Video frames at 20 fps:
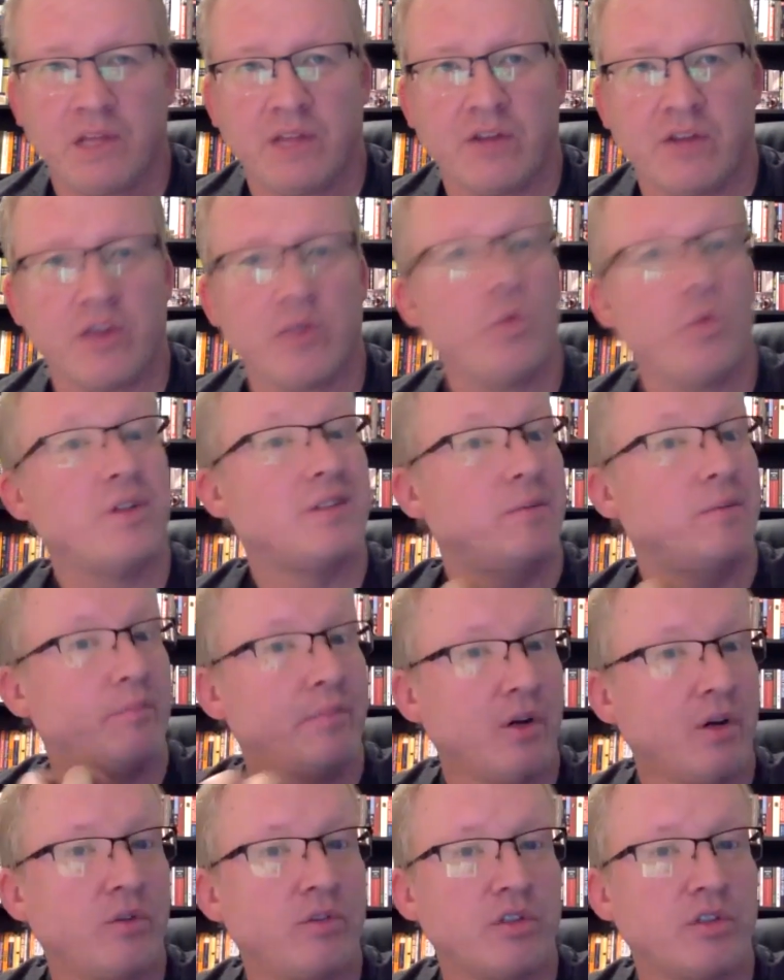They're the ones that
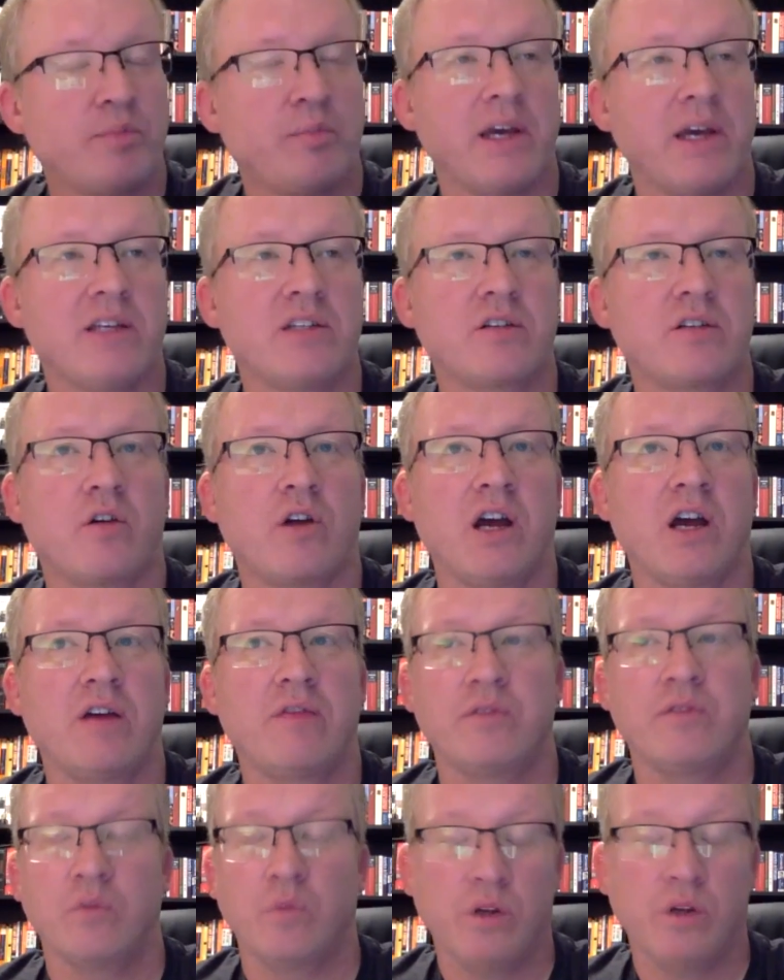built the
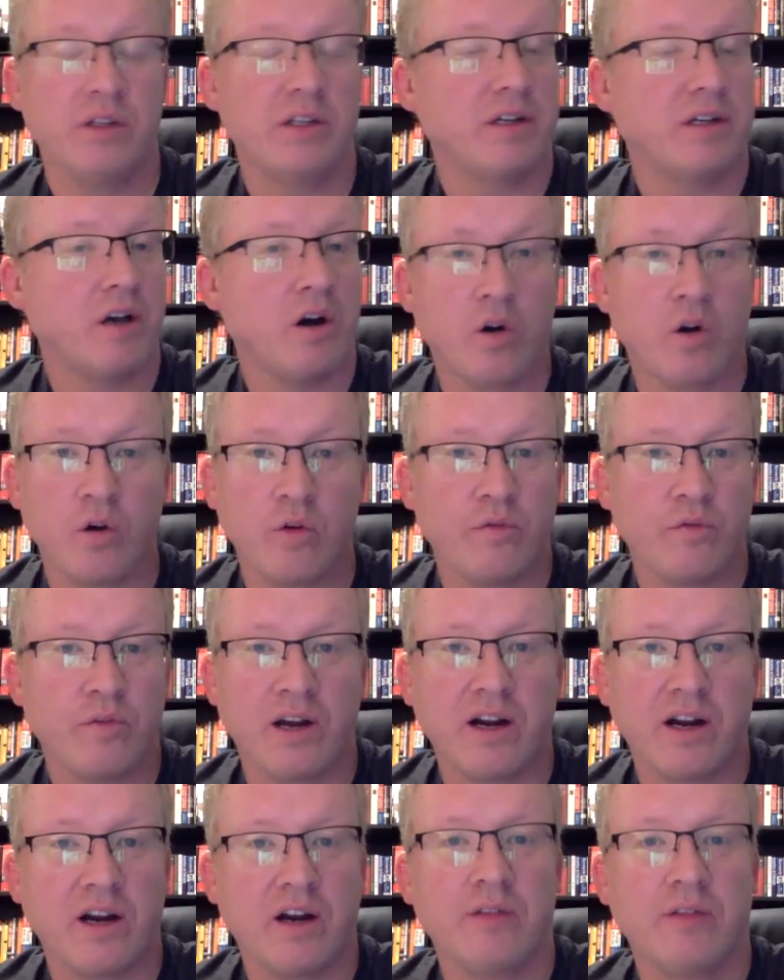spacecraft, the one that caught on
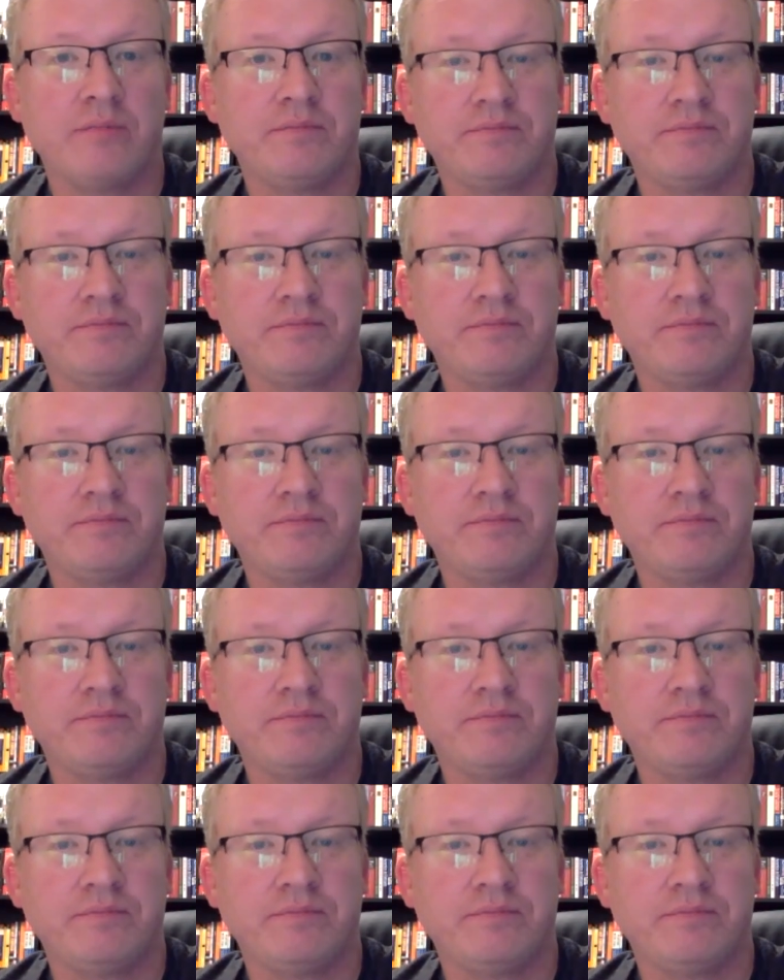fire,